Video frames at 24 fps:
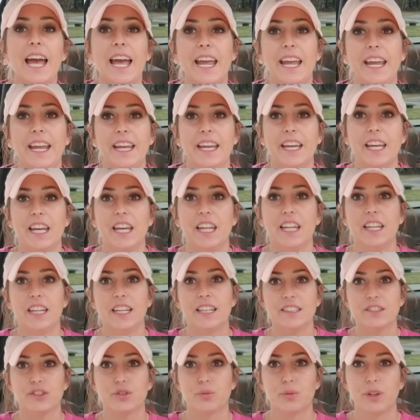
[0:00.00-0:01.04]
And
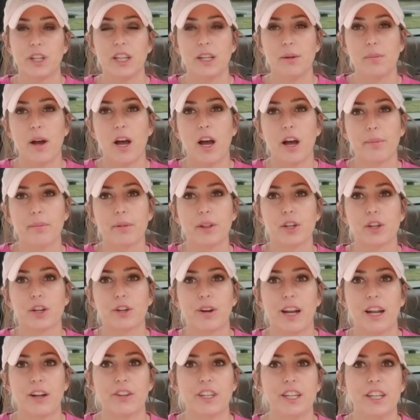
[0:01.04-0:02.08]
it's really popular
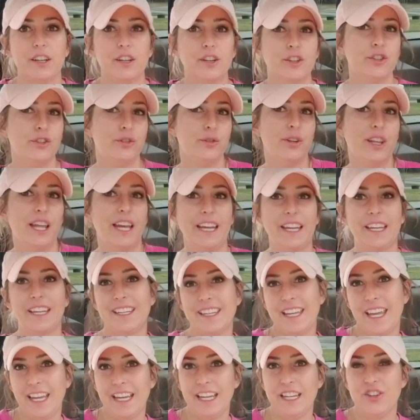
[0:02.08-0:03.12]
around here to do like
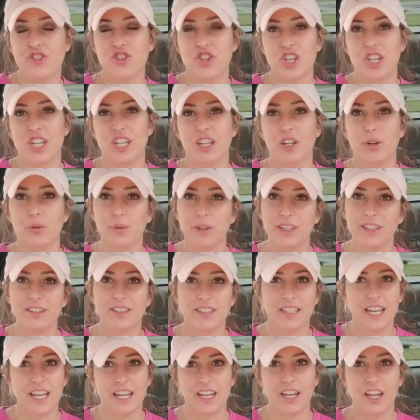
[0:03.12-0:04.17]
Cajun,
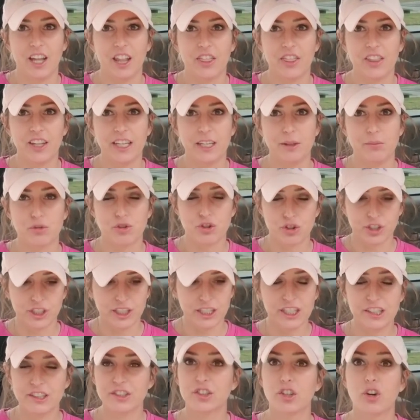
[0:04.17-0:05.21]
Louisiana themed
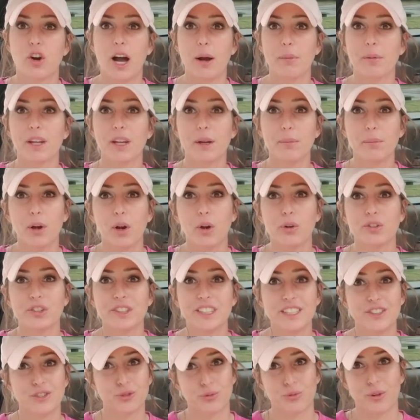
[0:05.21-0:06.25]
trees. So I'm going to post
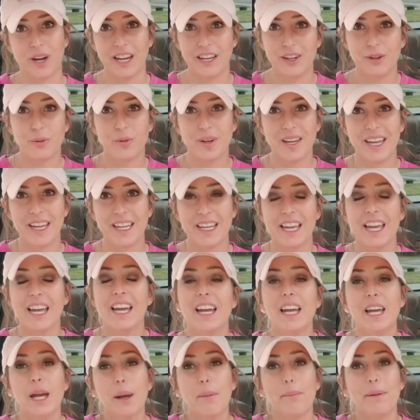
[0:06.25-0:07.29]
these right away
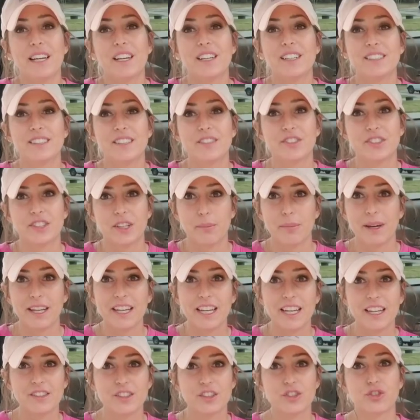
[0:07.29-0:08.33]
because if somebody
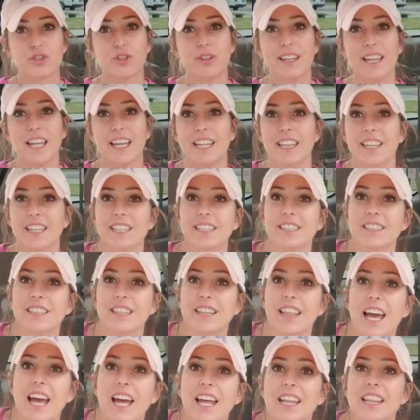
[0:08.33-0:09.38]
has a tree like this,
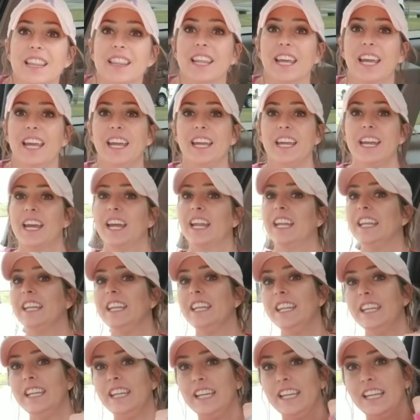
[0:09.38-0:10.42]
that they
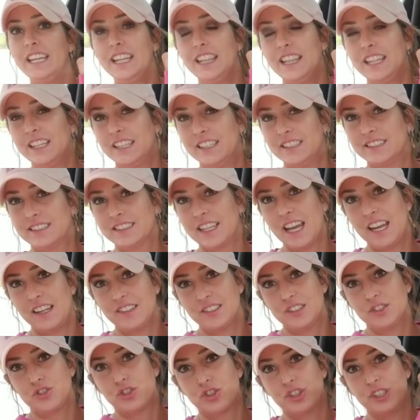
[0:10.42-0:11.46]
need this
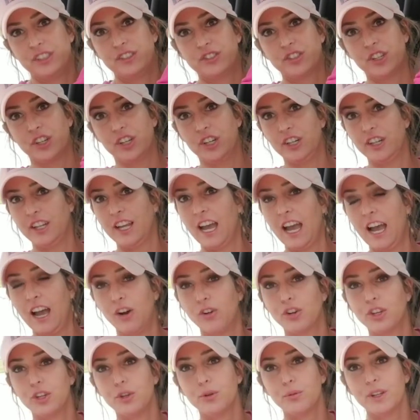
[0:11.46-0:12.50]
as a tree skirt. How
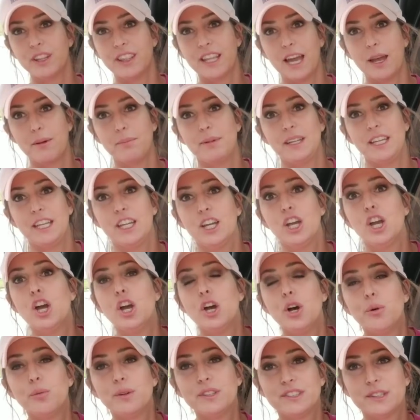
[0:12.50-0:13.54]
cute would that be
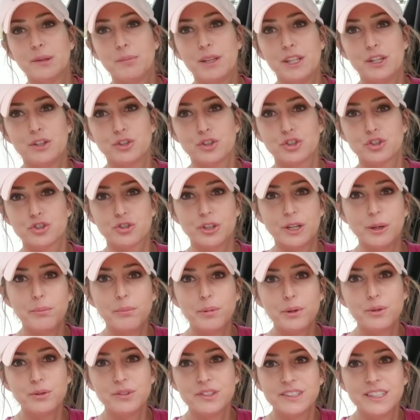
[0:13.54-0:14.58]
with some little shrimp
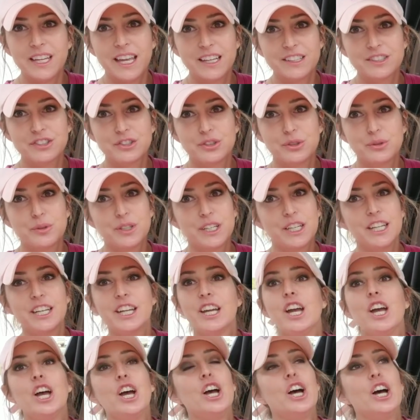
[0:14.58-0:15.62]
boots next to it?